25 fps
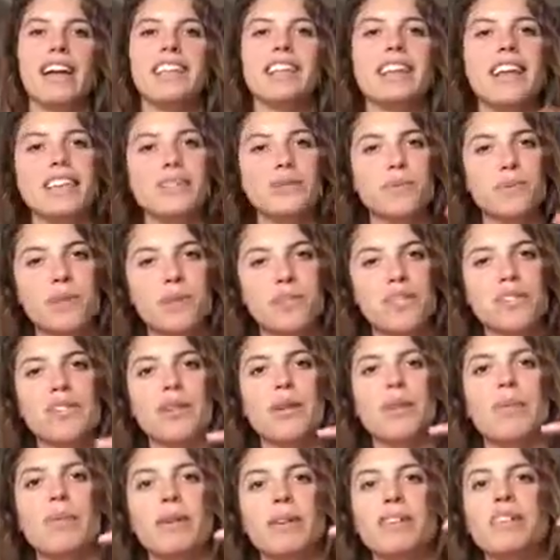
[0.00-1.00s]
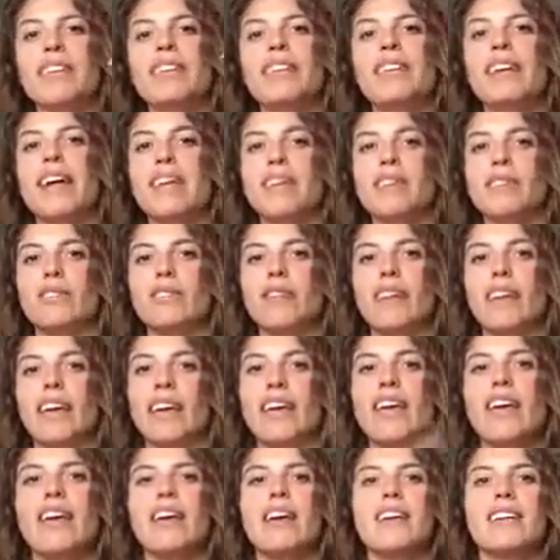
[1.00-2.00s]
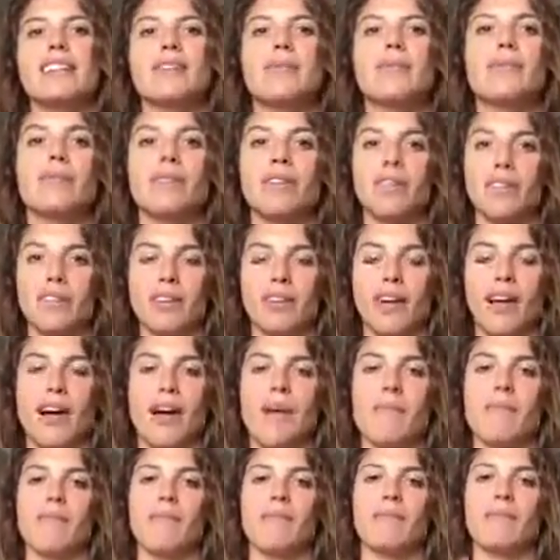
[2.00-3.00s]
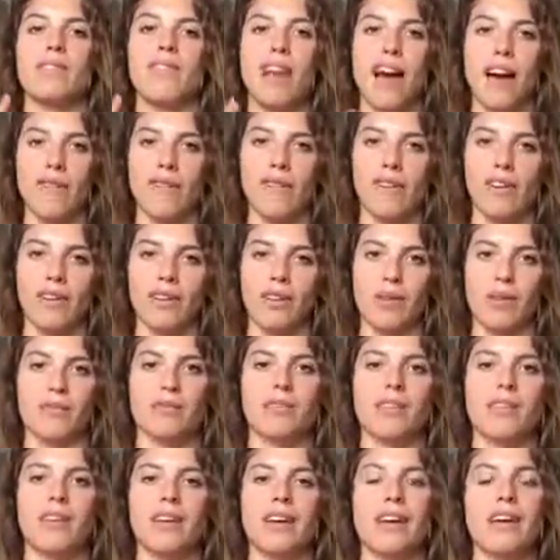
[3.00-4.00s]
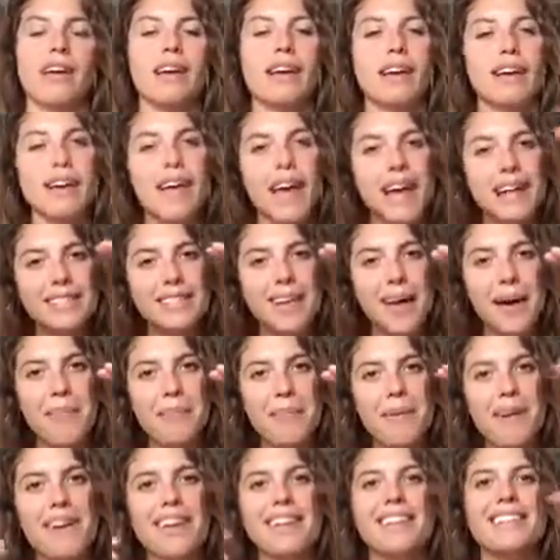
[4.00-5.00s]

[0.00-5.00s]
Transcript: And that's when you start building the other leg to build that volume to catch up